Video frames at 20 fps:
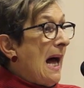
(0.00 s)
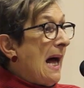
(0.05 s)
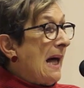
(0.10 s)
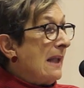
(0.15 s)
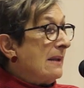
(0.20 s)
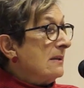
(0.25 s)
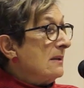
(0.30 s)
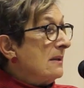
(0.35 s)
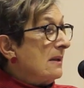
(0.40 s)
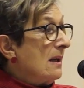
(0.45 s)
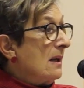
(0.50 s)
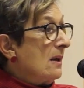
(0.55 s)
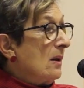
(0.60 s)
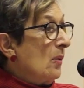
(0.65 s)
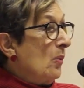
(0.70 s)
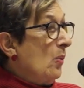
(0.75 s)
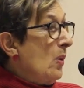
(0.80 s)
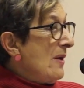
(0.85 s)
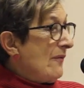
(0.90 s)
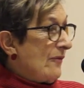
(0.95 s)
and
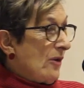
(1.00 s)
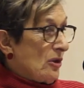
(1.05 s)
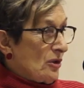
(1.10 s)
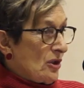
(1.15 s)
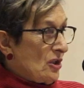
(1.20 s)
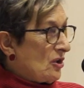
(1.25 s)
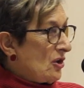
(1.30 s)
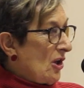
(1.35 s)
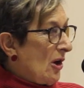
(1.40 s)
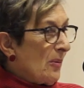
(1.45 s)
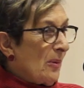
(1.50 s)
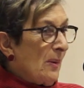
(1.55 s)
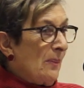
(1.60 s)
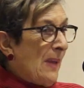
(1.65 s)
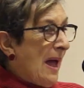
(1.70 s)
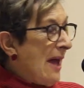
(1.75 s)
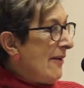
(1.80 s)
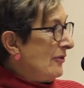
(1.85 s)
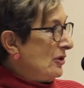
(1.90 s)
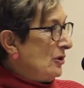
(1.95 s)
we've got to stop
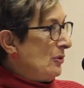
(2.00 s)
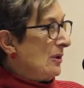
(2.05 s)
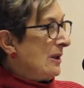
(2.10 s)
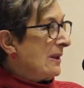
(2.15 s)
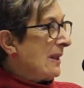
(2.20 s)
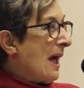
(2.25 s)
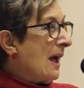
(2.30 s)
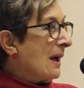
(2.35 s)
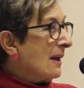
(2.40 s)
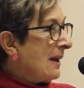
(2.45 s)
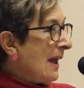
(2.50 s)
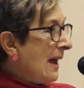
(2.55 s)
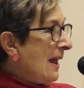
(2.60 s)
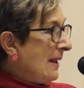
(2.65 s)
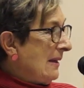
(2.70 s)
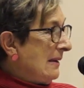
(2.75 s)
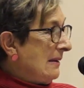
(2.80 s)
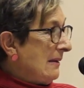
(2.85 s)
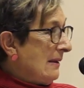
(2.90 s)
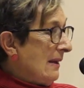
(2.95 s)
them ever doing that
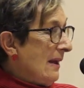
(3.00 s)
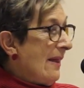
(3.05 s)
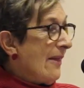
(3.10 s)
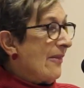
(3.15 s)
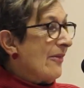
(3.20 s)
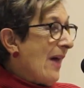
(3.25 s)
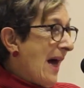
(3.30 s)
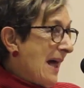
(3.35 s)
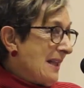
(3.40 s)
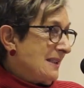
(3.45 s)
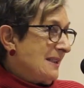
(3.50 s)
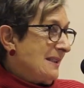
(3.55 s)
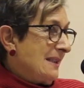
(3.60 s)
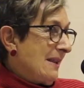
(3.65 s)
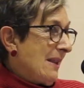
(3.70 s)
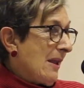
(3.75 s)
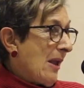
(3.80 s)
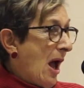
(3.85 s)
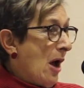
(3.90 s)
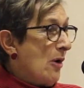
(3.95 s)
again.
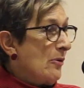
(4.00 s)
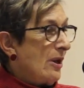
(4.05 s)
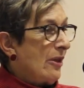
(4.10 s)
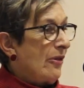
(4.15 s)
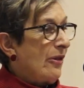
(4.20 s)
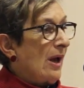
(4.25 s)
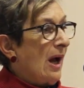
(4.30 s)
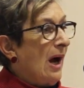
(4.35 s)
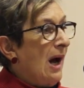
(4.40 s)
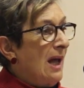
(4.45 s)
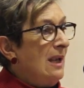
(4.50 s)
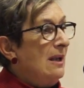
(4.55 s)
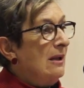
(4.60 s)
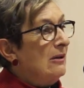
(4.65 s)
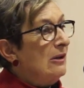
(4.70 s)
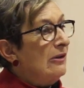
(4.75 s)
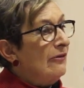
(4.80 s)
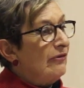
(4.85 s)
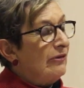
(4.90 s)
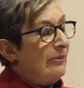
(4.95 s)
That's the only thing I
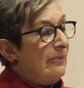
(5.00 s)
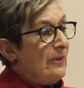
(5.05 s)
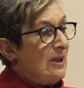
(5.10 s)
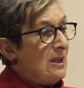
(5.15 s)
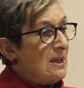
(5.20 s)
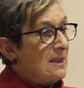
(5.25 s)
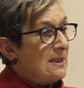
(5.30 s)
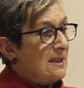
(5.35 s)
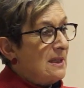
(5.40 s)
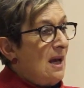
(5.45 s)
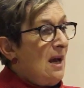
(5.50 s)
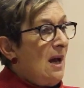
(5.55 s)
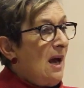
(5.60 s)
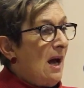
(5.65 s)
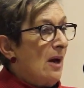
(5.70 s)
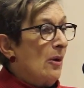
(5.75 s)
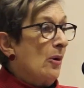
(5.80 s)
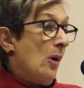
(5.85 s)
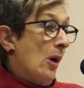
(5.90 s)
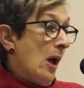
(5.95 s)
learned from this.
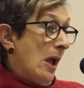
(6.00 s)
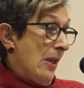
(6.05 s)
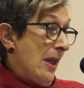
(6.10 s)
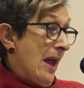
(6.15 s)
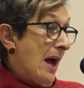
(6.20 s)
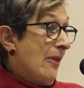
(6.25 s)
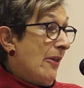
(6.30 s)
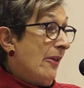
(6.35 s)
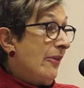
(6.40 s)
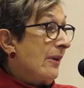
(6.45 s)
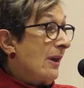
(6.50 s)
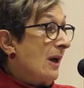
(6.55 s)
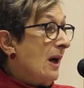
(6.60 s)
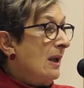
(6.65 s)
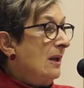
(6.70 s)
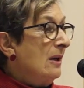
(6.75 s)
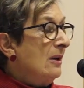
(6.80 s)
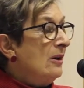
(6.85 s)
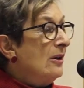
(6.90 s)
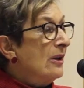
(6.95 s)
And the other thing
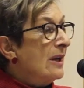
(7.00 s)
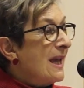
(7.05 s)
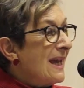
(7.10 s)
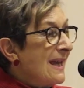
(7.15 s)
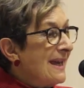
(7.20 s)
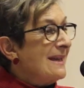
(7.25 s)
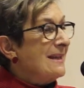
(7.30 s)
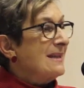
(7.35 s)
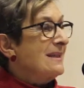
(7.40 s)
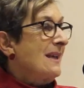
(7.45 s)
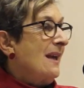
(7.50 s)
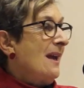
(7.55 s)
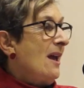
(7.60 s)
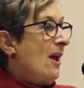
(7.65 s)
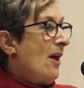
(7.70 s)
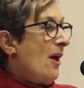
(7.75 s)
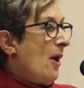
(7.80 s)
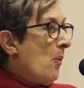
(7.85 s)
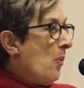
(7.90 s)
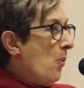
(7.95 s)
I learned is
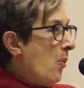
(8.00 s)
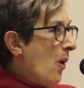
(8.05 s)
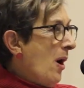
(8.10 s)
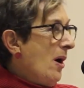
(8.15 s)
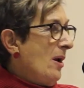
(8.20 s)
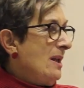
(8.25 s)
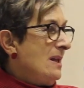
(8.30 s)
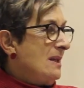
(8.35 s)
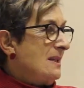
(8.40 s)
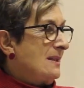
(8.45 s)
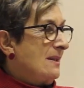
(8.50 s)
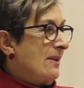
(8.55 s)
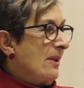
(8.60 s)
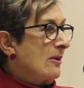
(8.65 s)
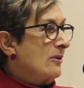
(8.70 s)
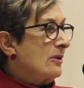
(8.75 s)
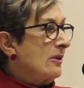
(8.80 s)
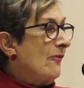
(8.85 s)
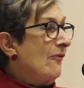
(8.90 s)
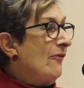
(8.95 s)
what is
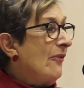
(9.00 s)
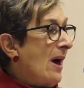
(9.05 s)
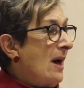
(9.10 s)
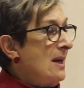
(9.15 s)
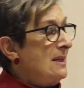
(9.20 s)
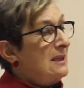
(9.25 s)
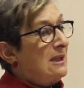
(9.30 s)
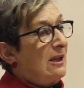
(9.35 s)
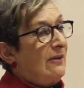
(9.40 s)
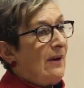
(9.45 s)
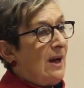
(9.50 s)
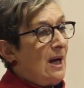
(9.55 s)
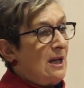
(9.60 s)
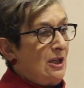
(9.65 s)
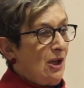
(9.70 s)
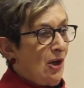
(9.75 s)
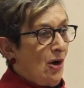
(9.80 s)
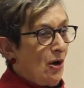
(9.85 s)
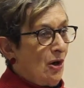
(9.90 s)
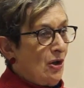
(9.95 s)
the divisive
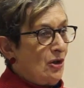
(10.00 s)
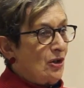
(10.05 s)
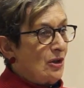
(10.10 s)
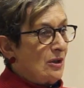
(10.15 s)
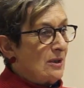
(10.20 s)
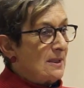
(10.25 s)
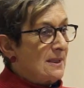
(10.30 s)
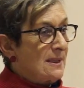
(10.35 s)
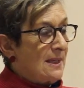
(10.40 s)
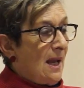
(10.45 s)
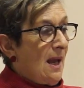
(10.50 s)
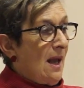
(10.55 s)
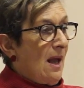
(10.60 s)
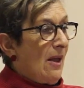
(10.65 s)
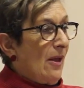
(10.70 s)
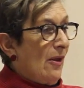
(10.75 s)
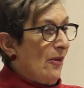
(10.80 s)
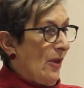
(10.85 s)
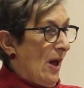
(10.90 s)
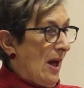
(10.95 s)
ideologies
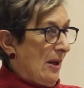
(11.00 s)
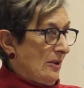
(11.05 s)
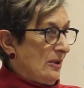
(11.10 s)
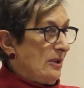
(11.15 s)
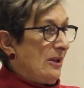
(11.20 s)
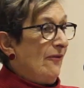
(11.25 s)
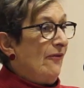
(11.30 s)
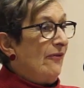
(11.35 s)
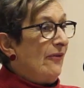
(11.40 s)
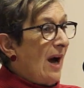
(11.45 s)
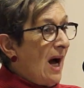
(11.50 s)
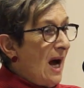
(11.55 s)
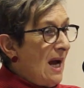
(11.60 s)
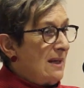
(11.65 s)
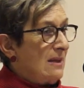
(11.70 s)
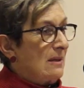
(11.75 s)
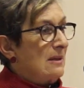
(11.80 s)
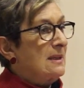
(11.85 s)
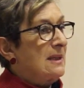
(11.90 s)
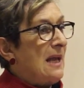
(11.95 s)
that
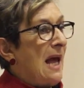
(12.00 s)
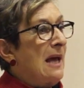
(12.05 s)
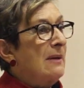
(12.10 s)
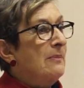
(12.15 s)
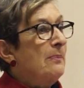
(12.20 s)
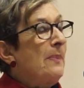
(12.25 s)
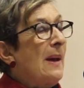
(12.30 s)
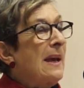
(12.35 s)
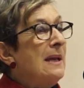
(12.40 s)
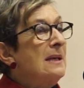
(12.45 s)
divide us and